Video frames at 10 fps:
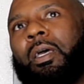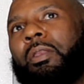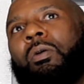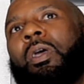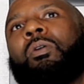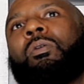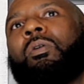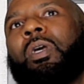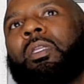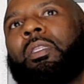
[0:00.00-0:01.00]
I know that don't
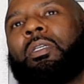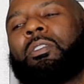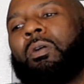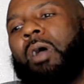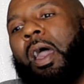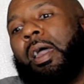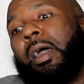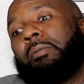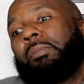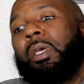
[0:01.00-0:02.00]
go like that. So
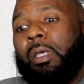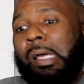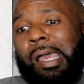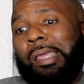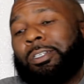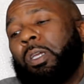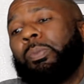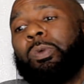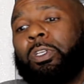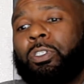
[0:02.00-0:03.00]
I ain't
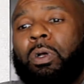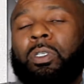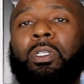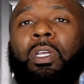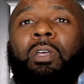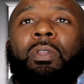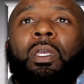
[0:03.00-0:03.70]
tripping when the Chargers left.